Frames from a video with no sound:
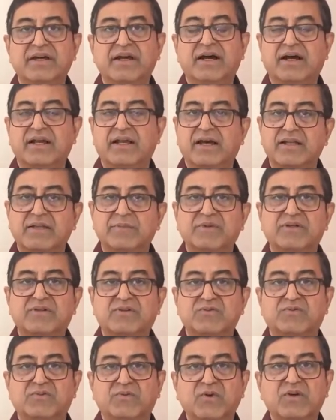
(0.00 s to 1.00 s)
are unable
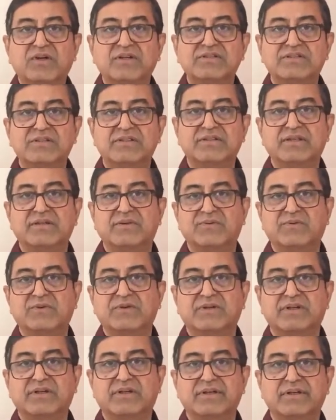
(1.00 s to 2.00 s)
to focus in their
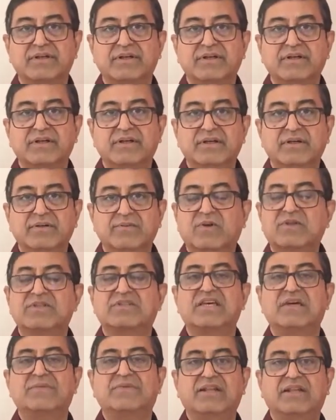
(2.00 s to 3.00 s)
work for
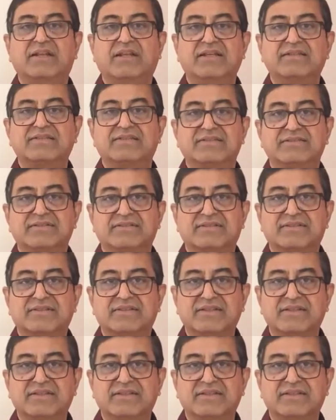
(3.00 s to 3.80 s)
several reasons.